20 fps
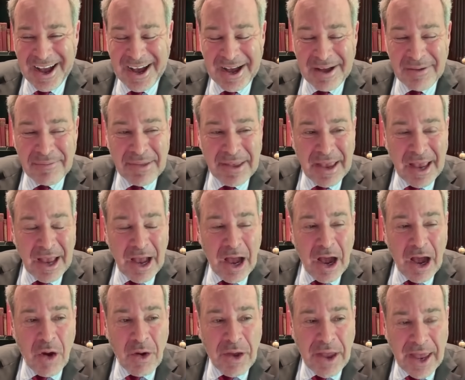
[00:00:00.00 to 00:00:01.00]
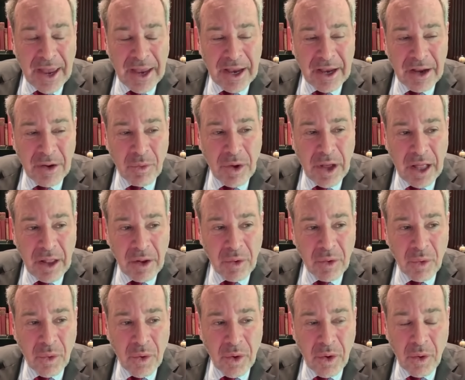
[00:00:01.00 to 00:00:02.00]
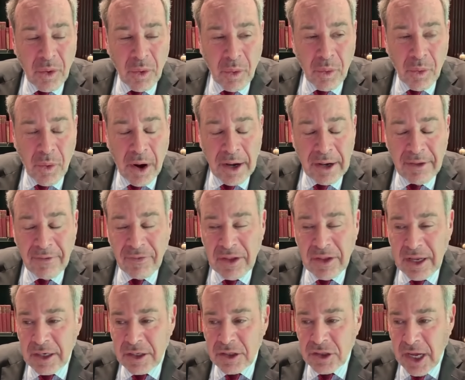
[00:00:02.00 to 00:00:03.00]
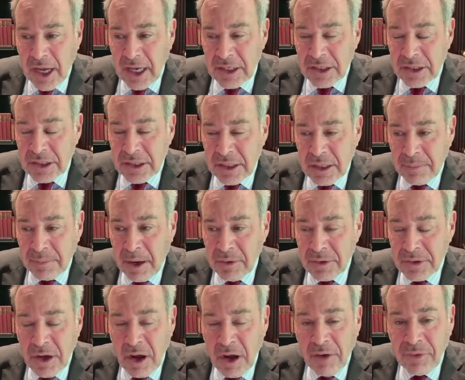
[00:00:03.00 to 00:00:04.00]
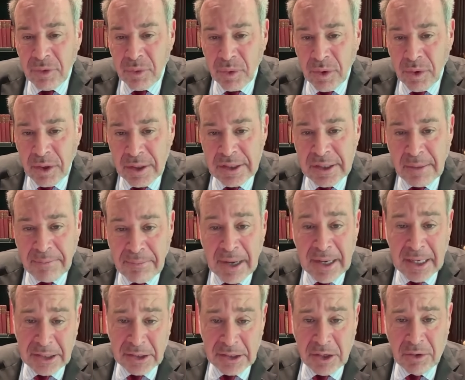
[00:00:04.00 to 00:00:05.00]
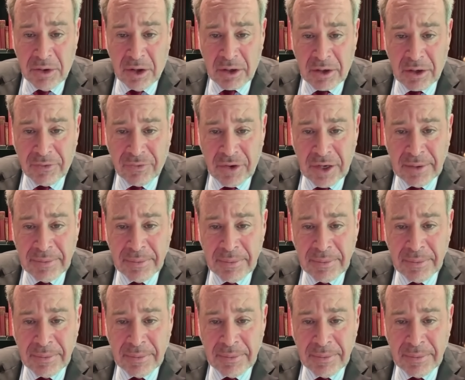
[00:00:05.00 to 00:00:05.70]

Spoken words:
Um, okay, well, one of the changes in the post-COVID world is that money is no longer free.